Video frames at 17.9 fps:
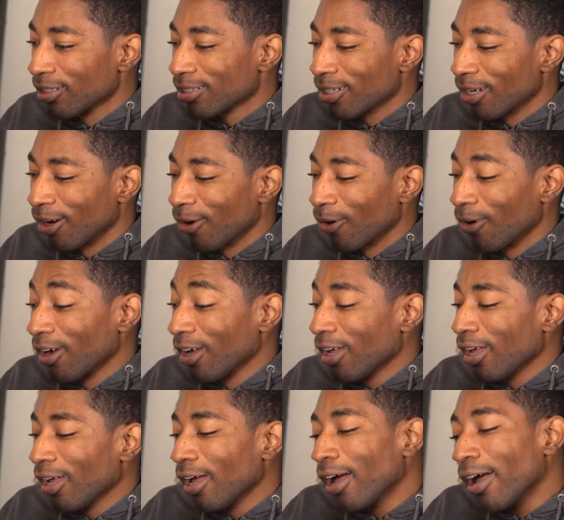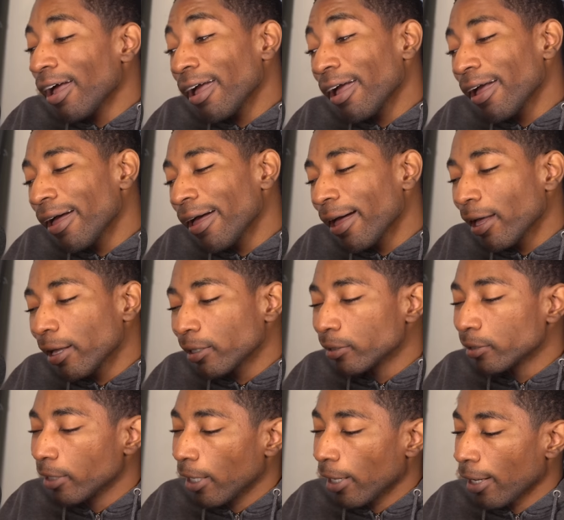So eh,
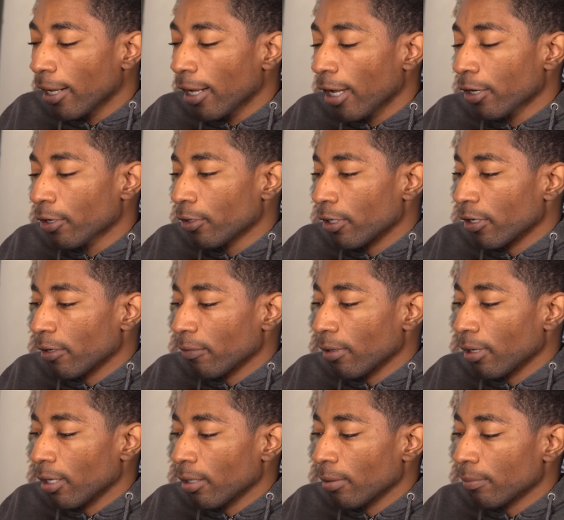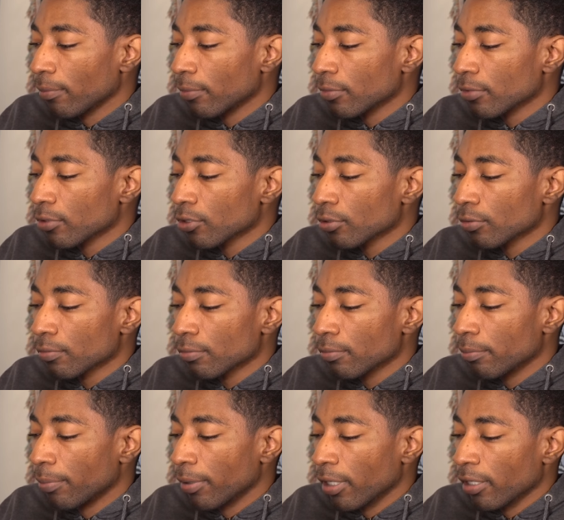yeah, I don't know. Um,
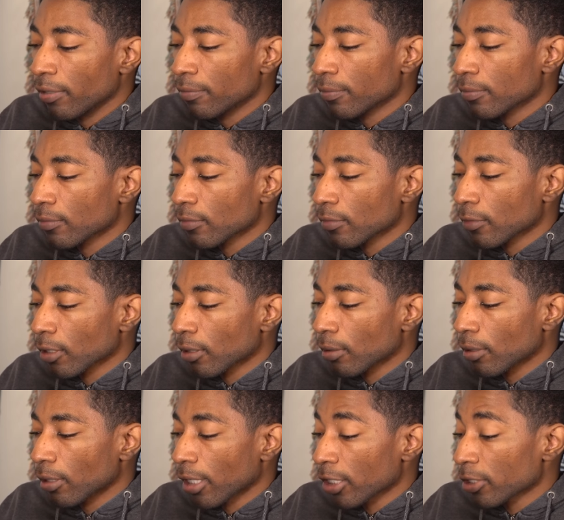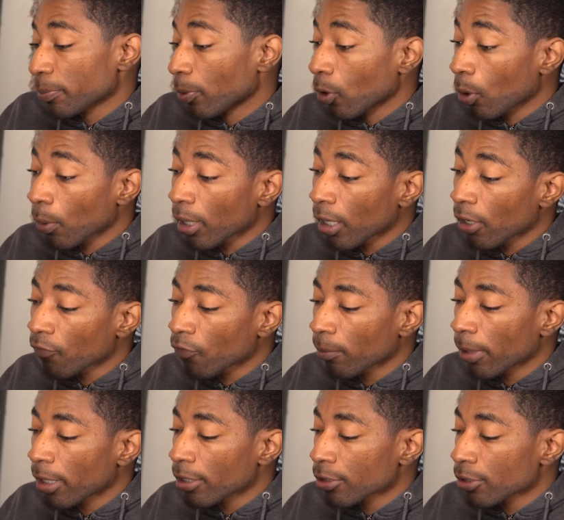but I guess pour one out
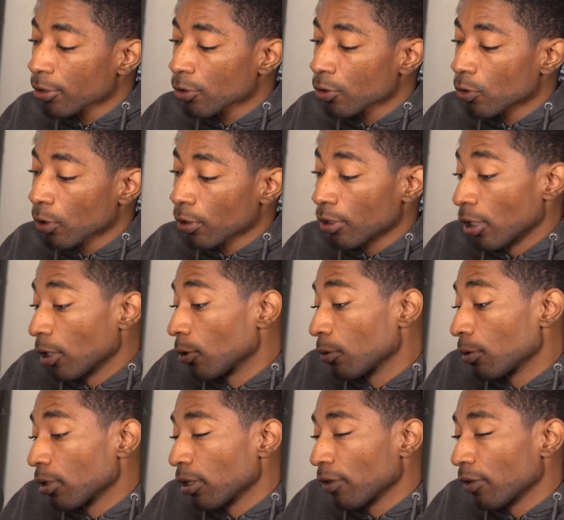for MetaZoo or don't.